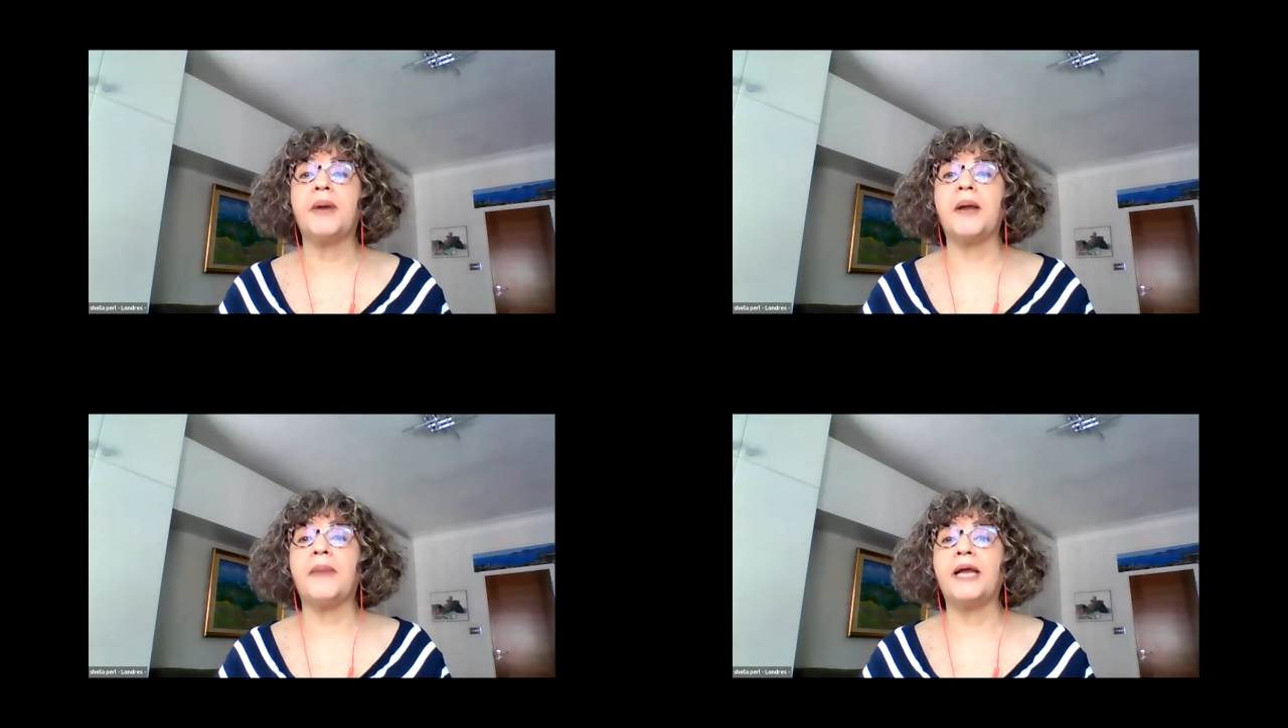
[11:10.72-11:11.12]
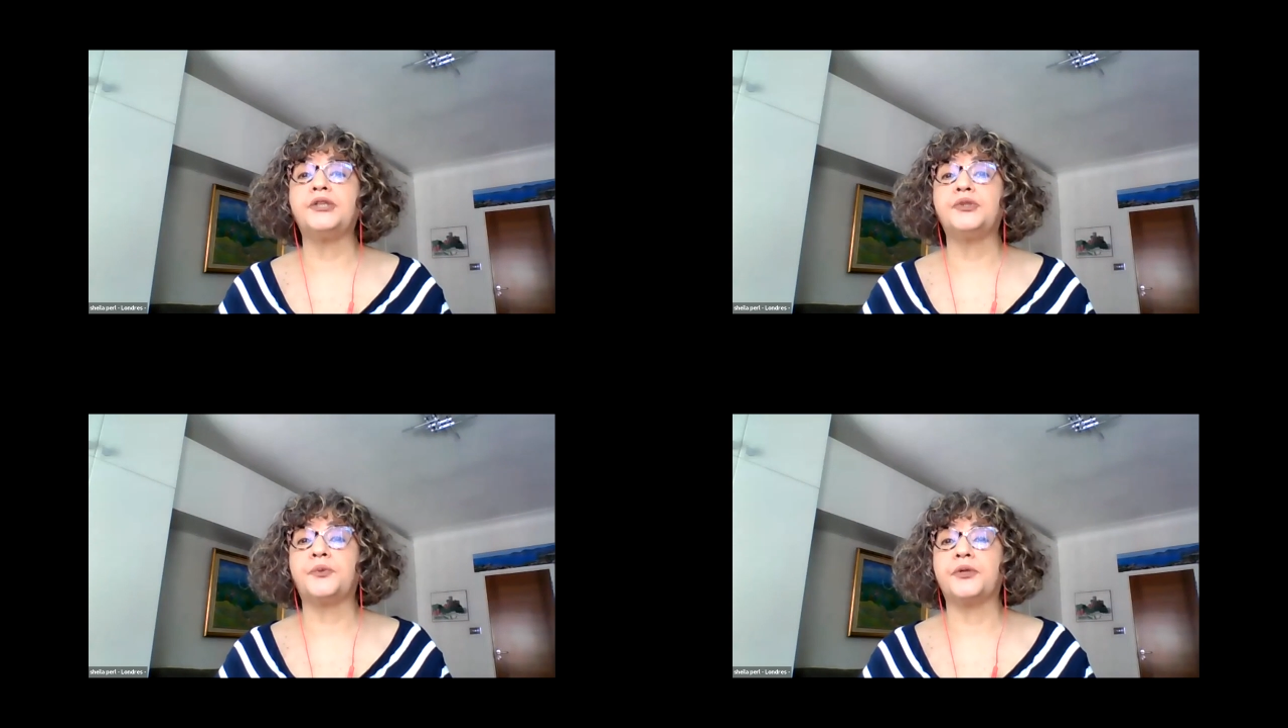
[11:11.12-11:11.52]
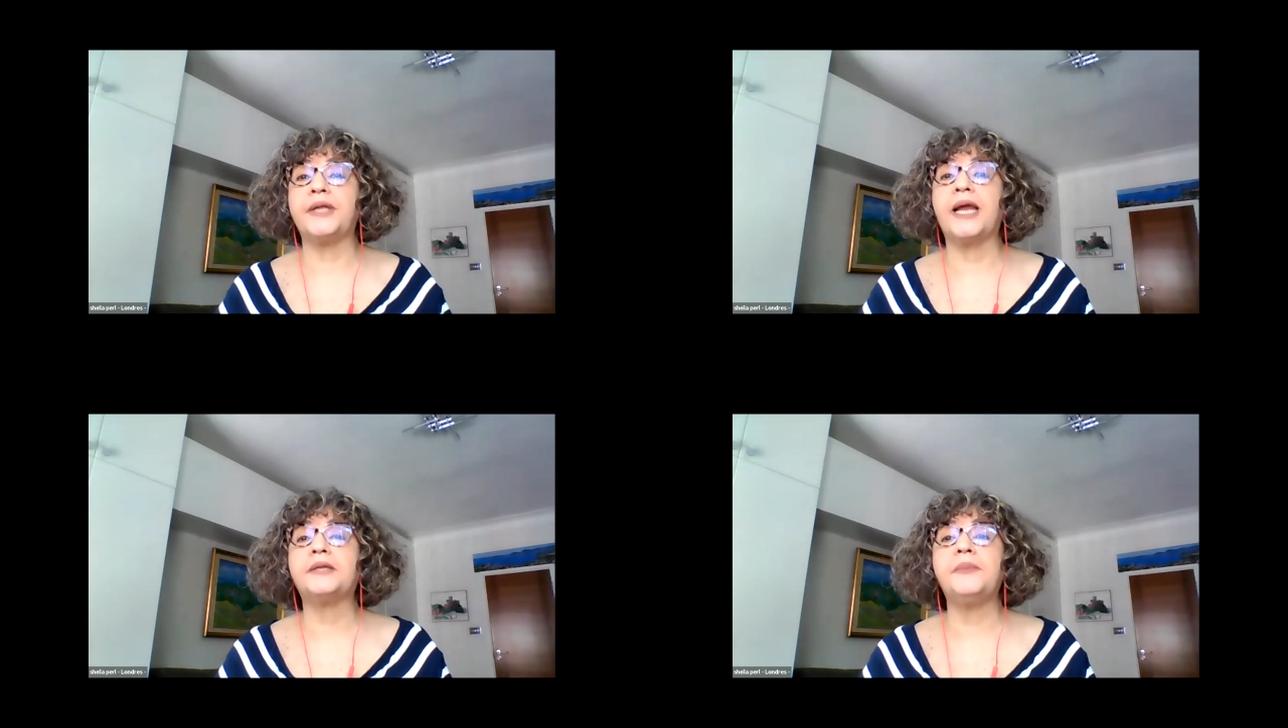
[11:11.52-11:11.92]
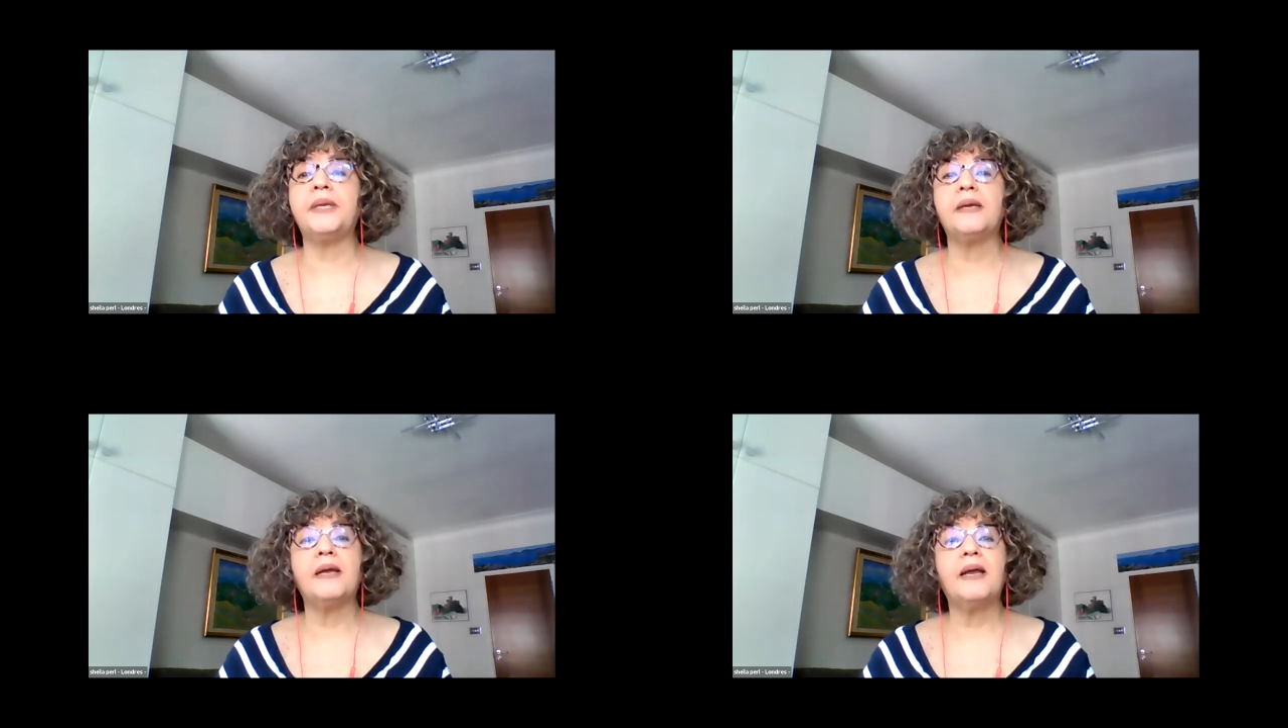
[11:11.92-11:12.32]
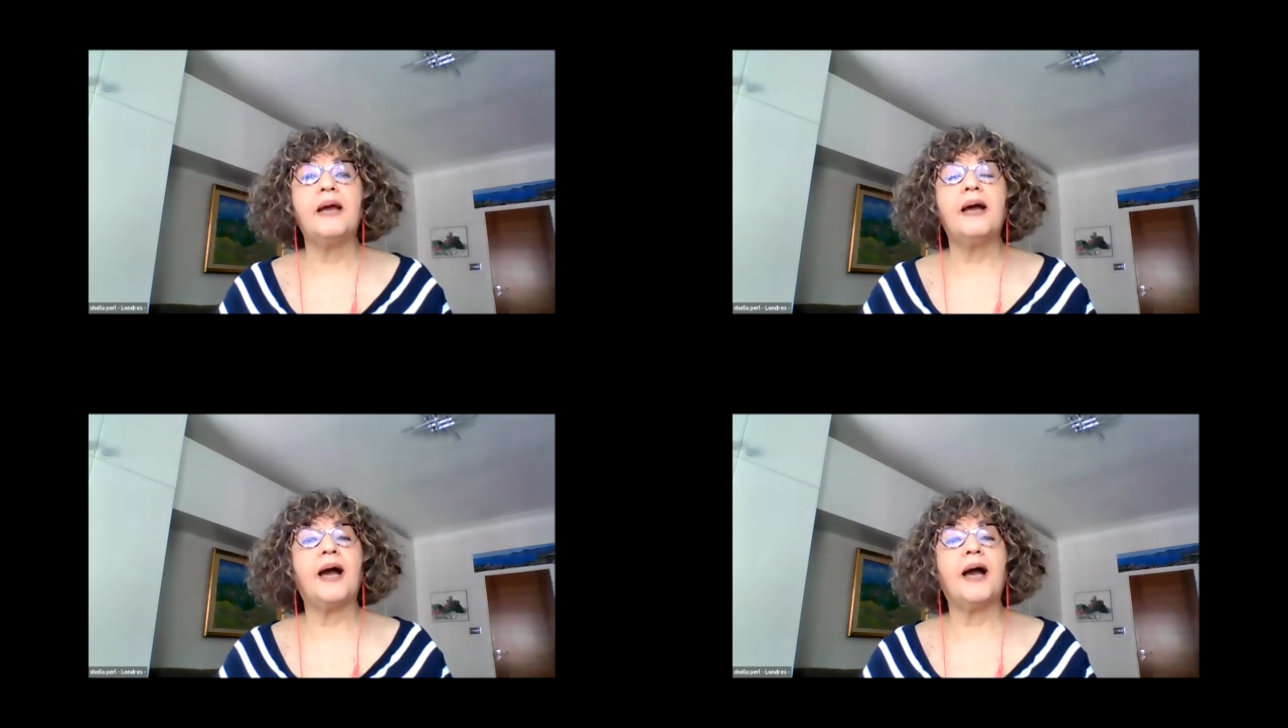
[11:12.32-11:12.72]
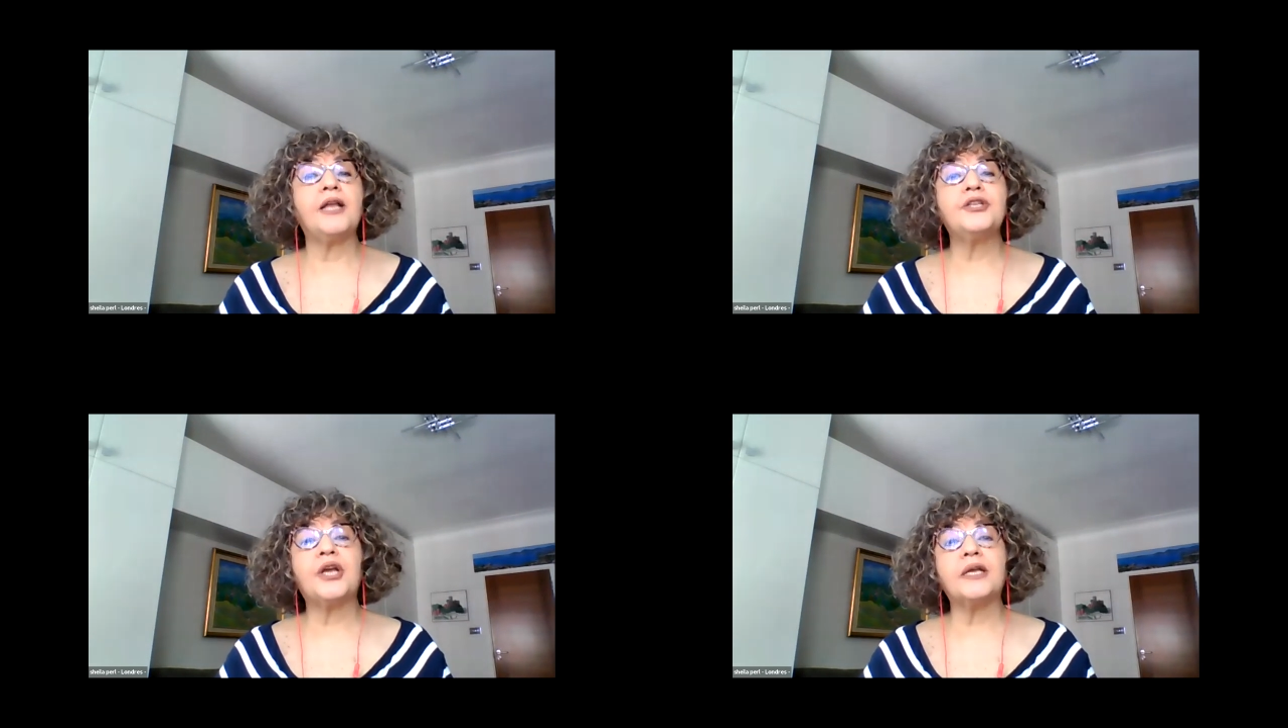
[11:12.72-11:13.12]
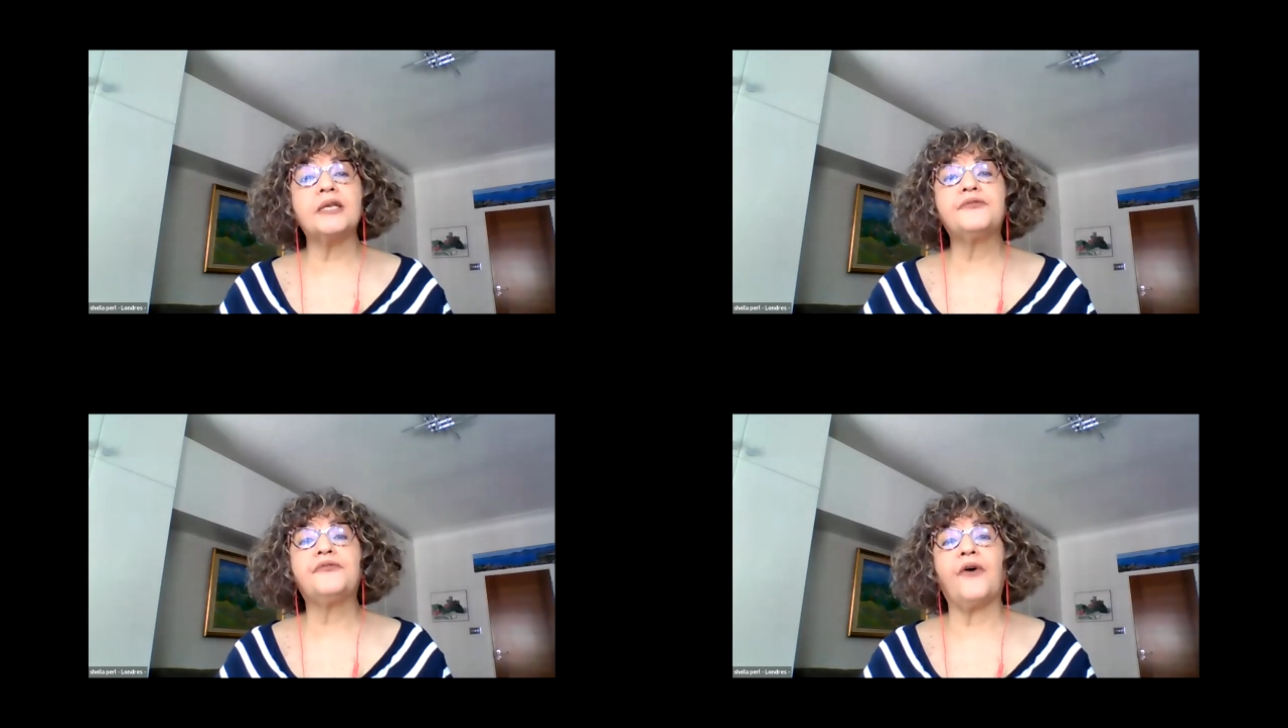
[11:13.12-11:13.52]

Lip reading: my mind to protect me, I just